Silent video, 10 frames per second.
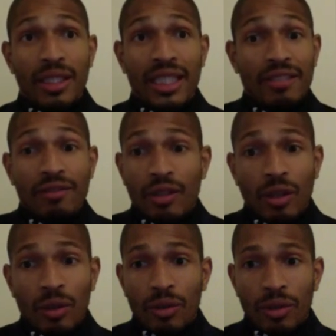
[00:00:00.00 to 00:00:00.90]
even
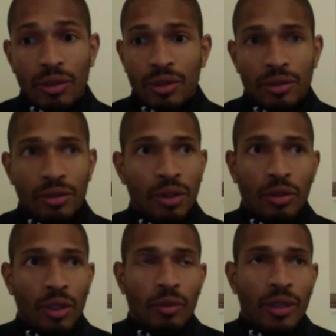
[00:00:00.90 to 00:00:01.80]
though, you know, you don't
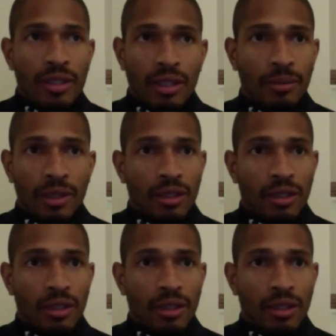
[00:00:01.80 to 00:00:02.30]
know when it's coming.